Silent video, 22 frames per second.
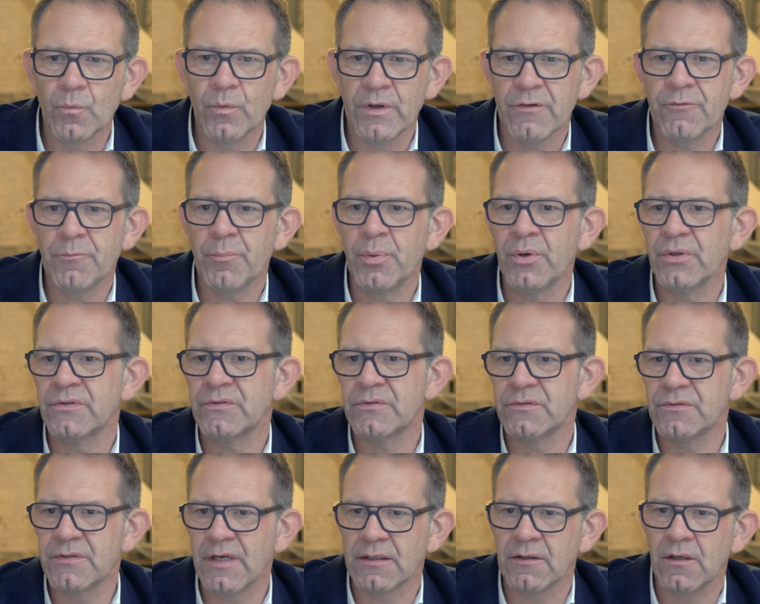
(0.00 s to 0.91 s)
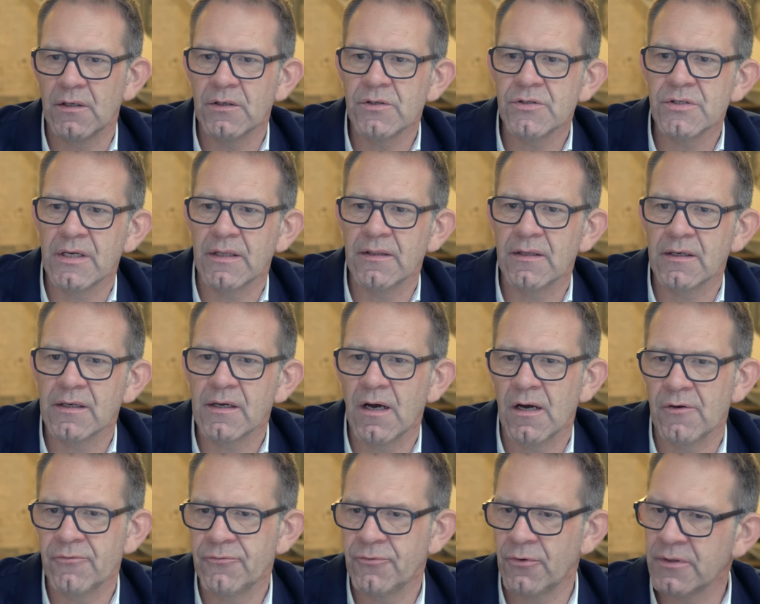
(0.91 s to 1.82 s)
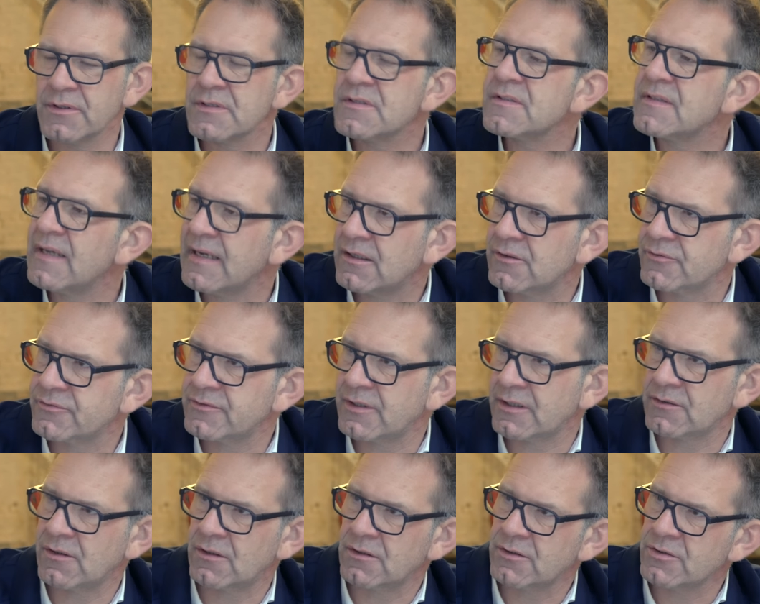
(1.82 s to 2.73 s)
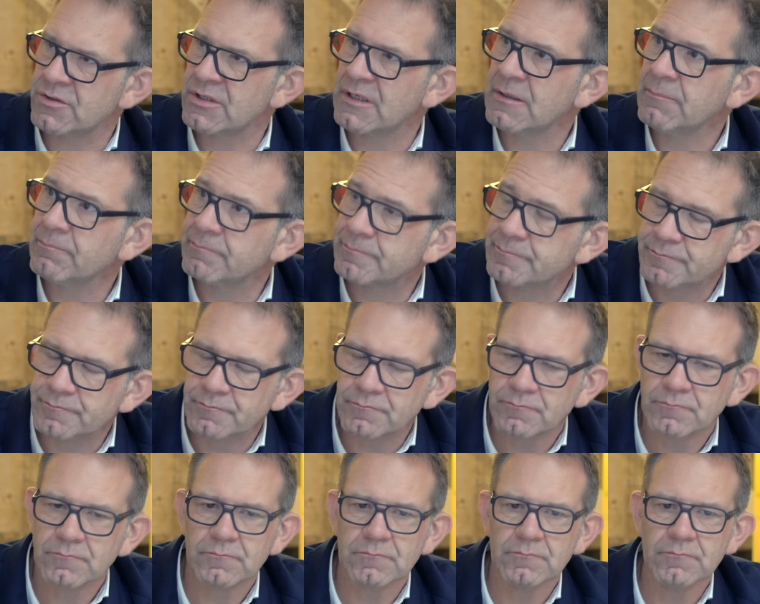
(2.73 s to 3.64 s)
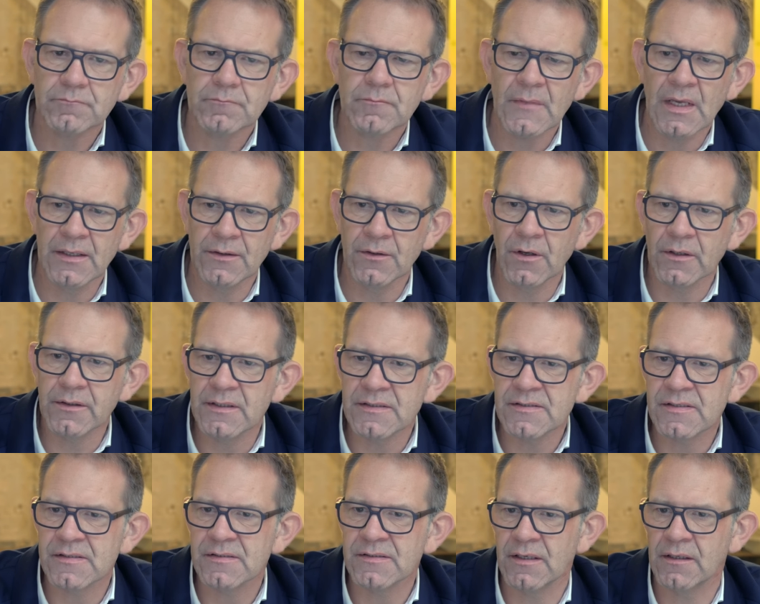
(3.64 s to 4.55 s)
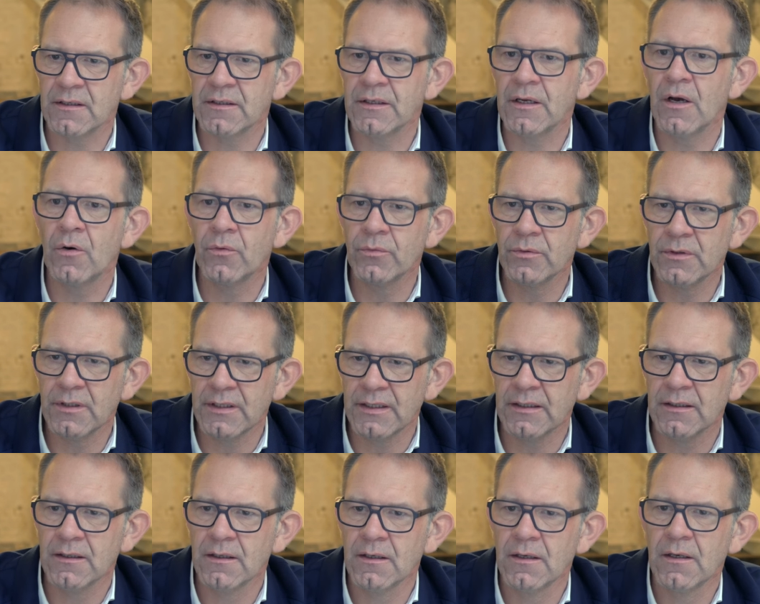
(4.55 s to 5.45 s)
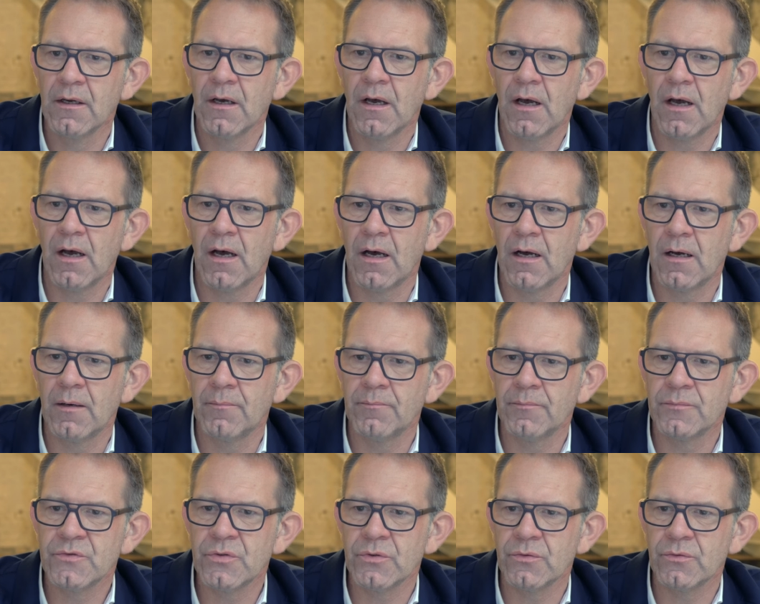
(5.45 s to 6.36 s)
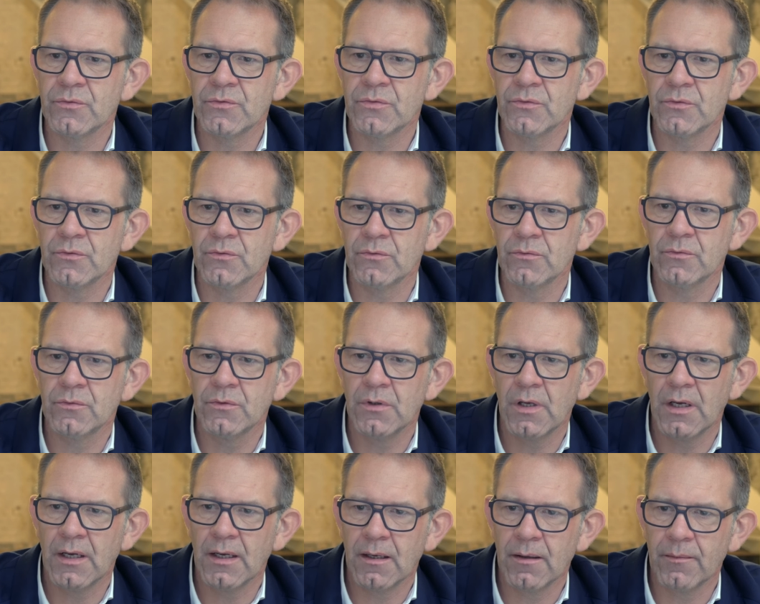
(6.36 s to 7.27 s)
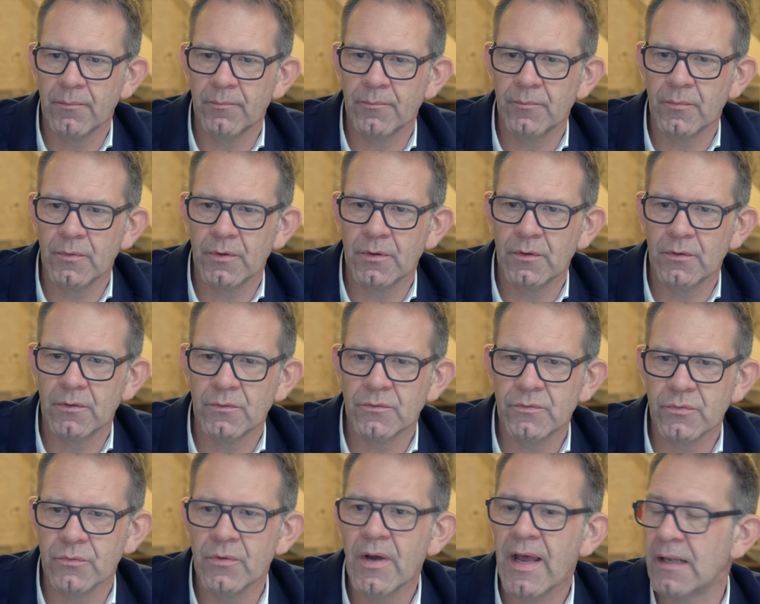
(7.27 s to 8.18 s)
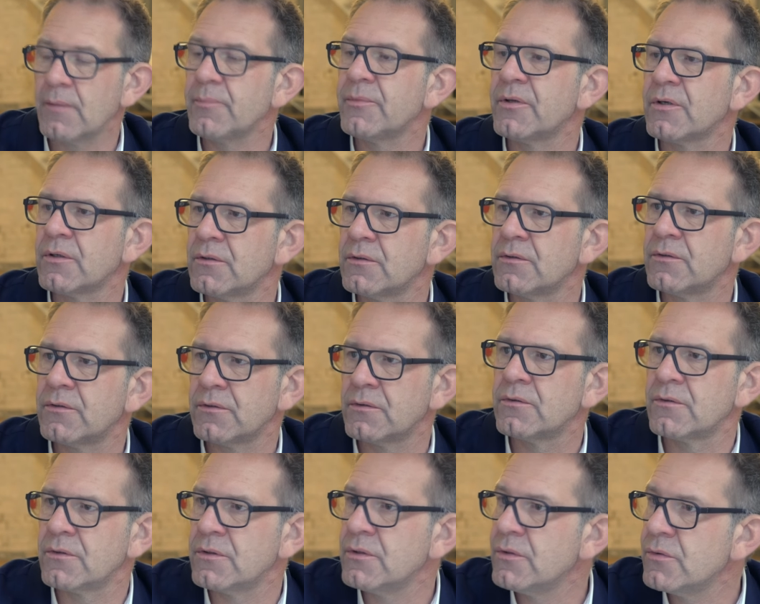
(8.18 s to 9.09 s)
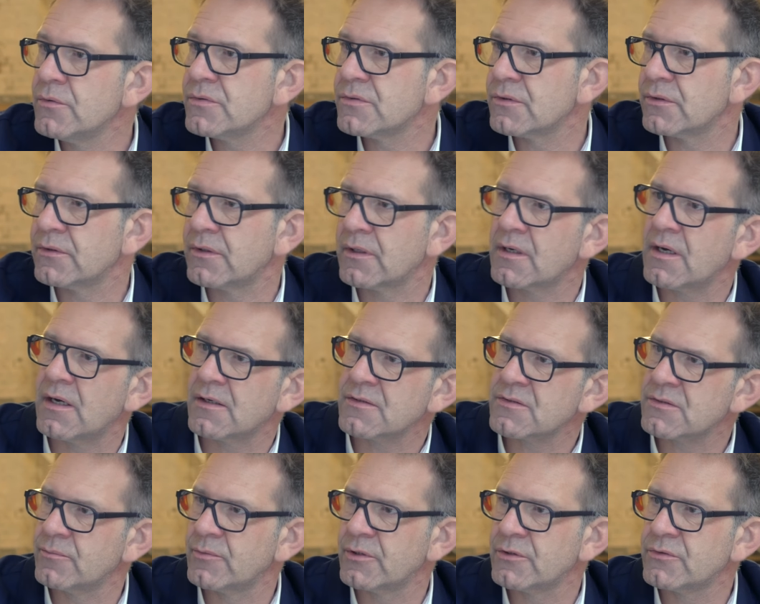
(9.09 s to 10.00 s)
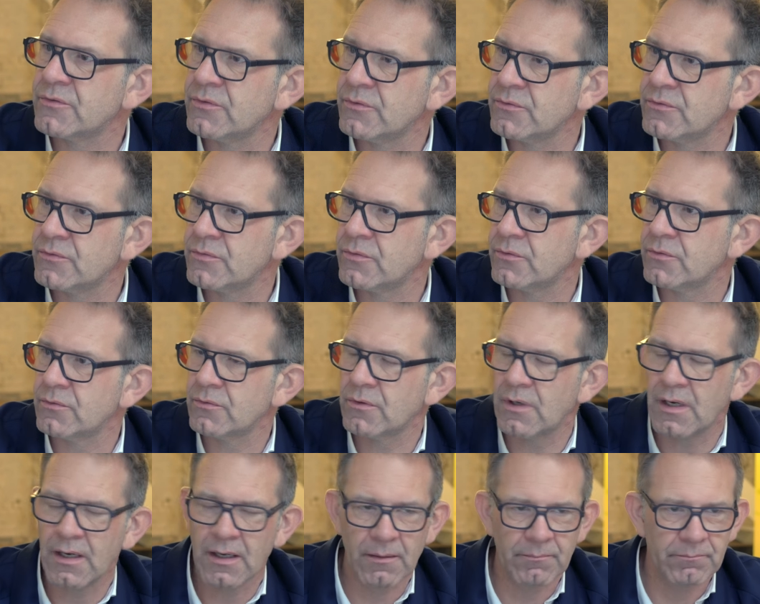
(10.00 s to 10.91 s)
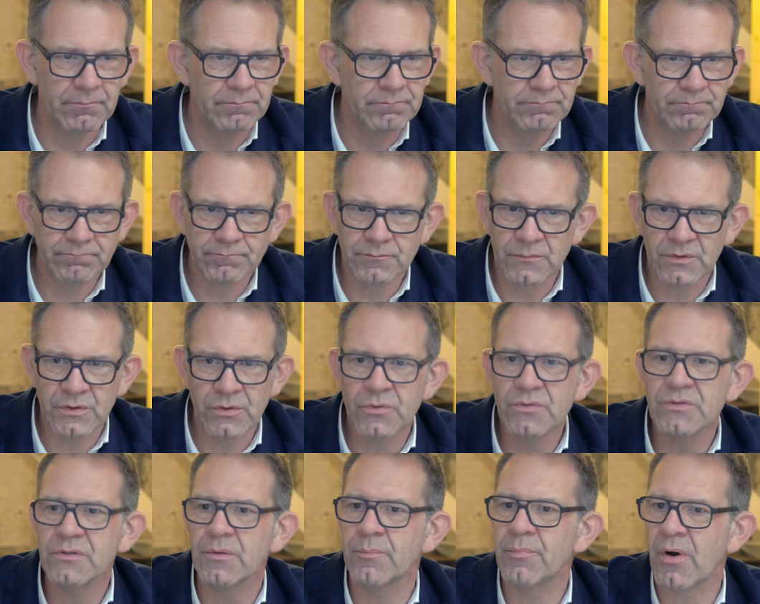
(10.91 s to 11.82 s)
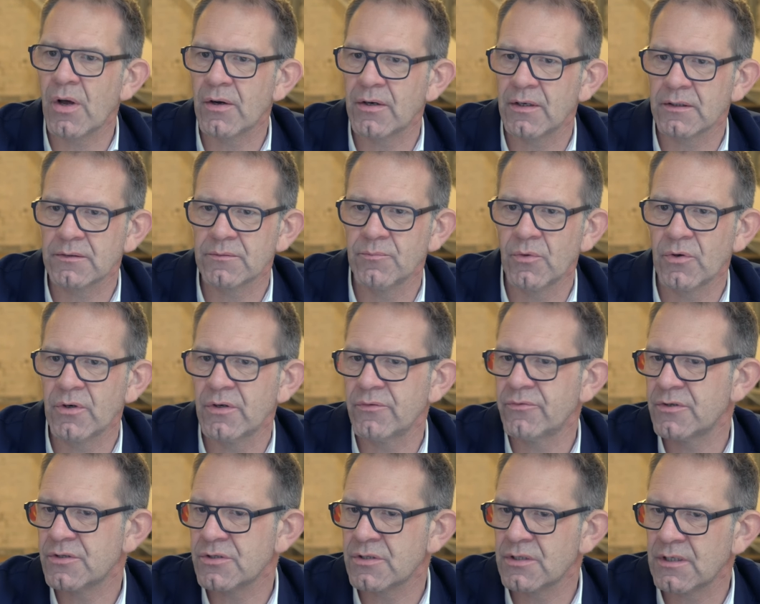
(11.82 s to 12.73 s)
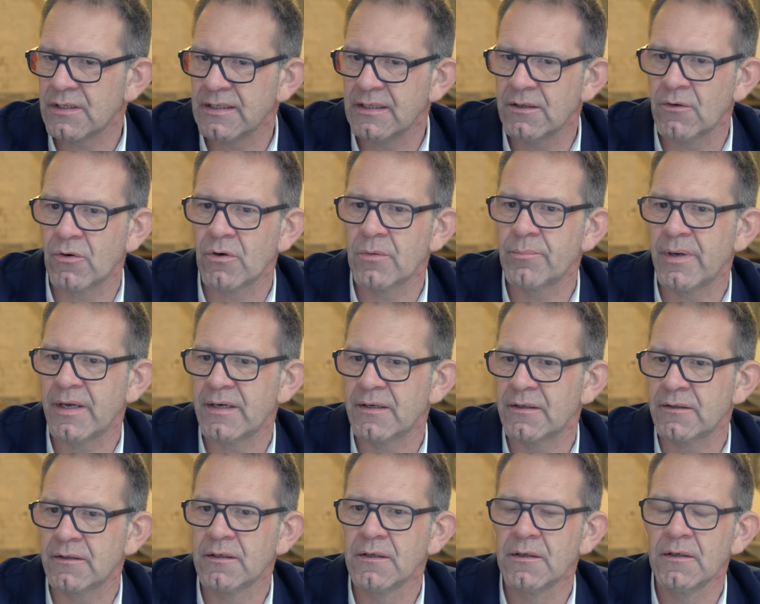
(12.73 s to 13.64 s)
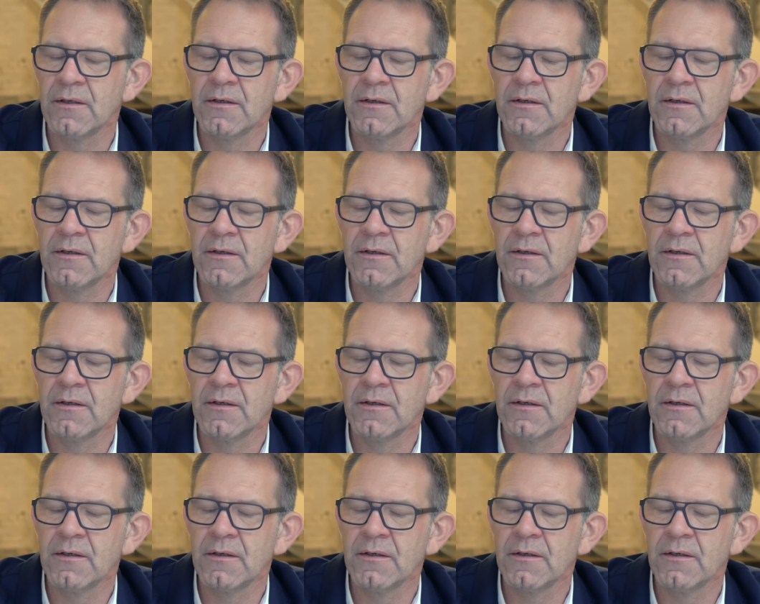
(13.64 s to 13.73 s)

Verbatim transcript: we have put technology in the car for the sake of technology and not necessarily only um, to, to, um, to help the, the, the, user, the customer to, to um, use the product more efficiently or better.